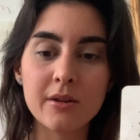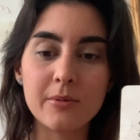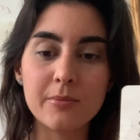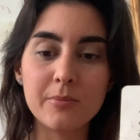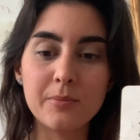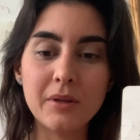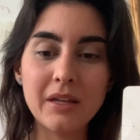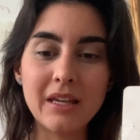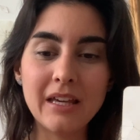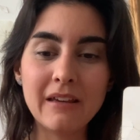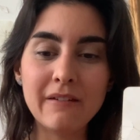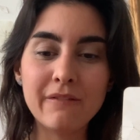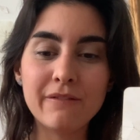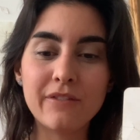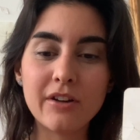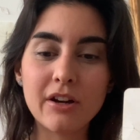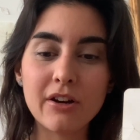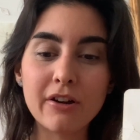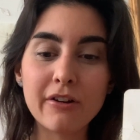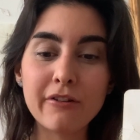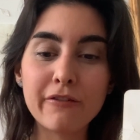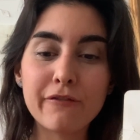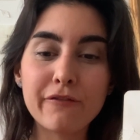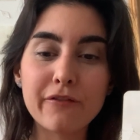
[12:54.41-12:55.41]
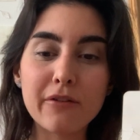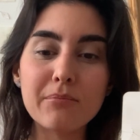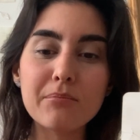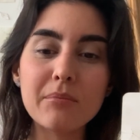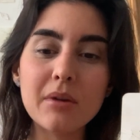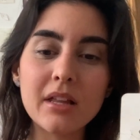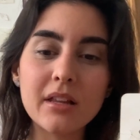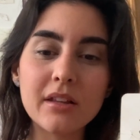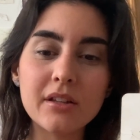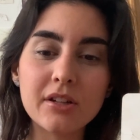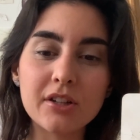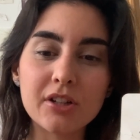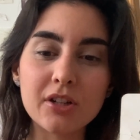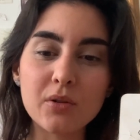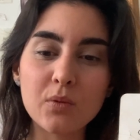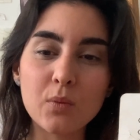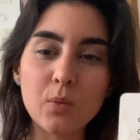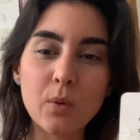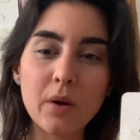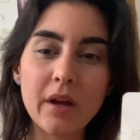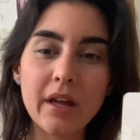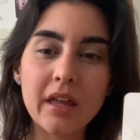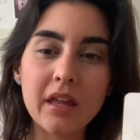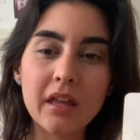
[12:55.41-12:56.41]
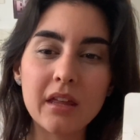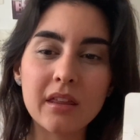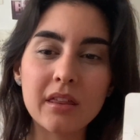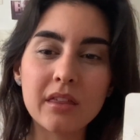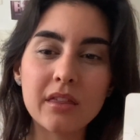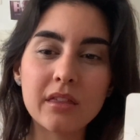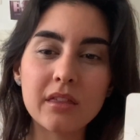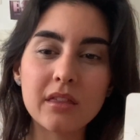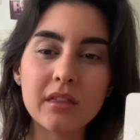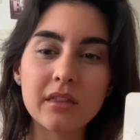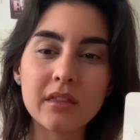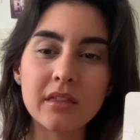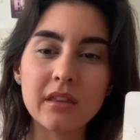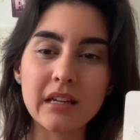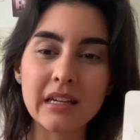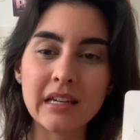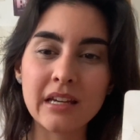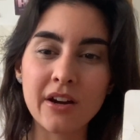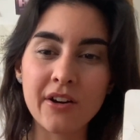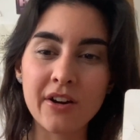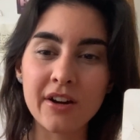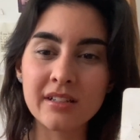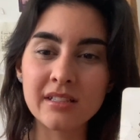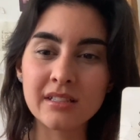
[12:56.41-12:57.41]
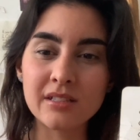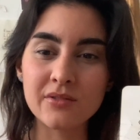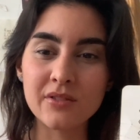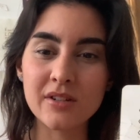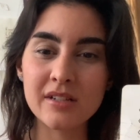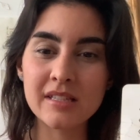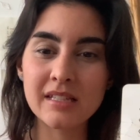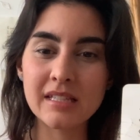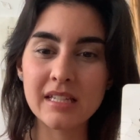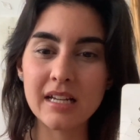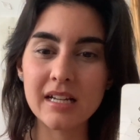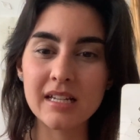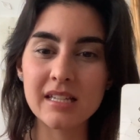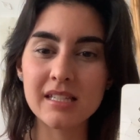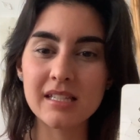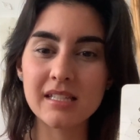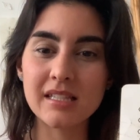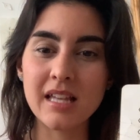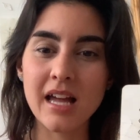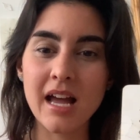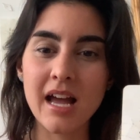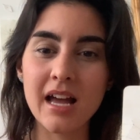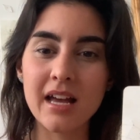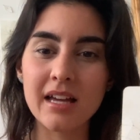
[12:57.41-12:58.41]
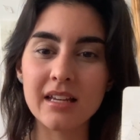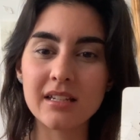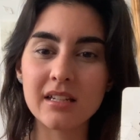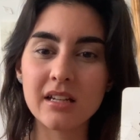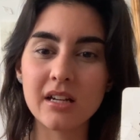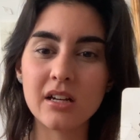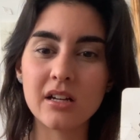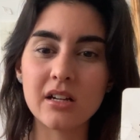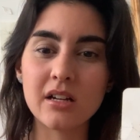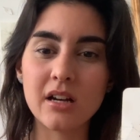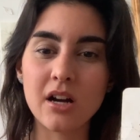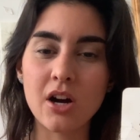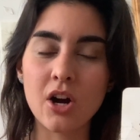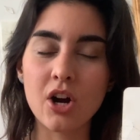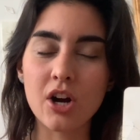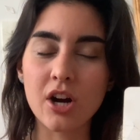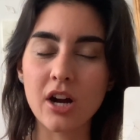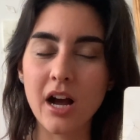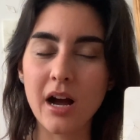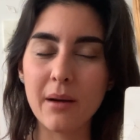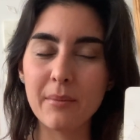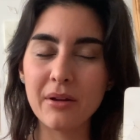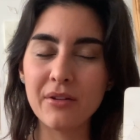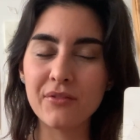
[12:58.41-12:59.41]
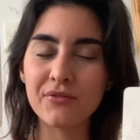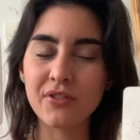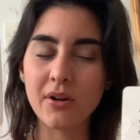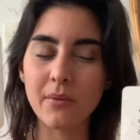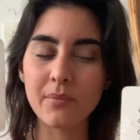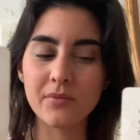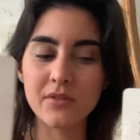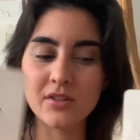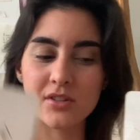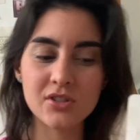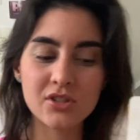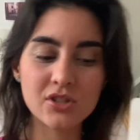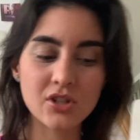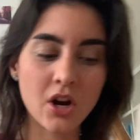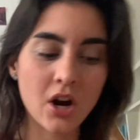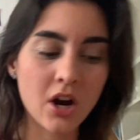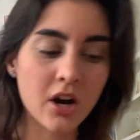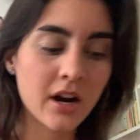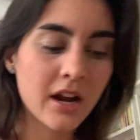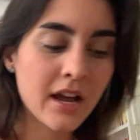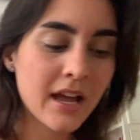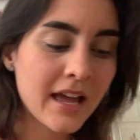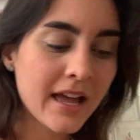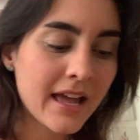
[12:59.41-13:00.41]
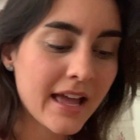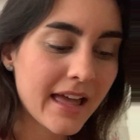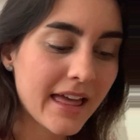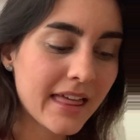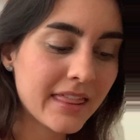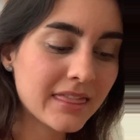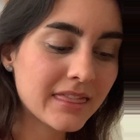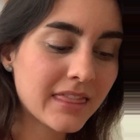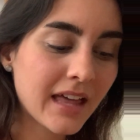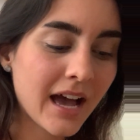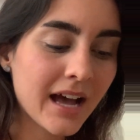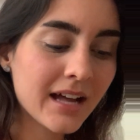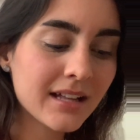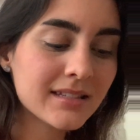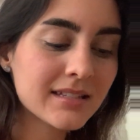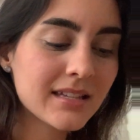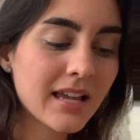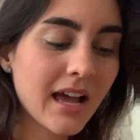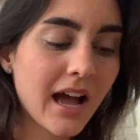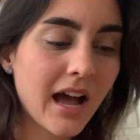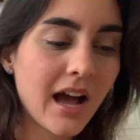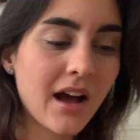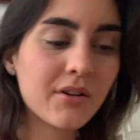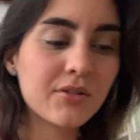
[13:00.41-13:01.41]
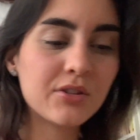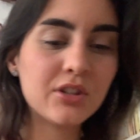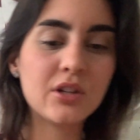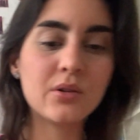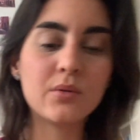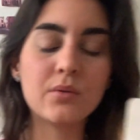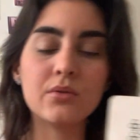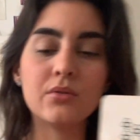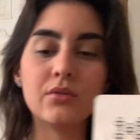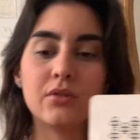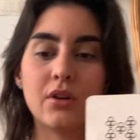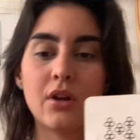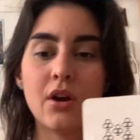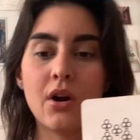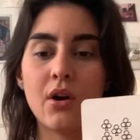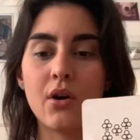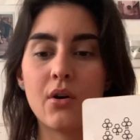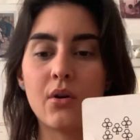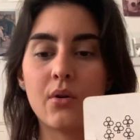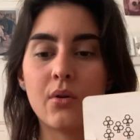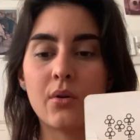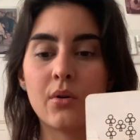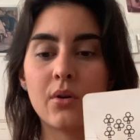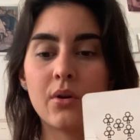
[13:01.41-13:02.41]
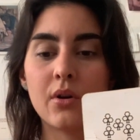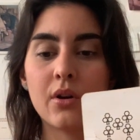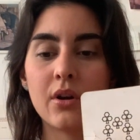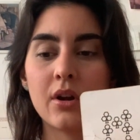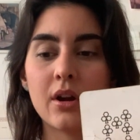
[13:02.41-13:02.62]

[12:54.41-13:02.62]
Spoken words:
be very familiar with the characteristics that are coming from the star. And that's how you'll know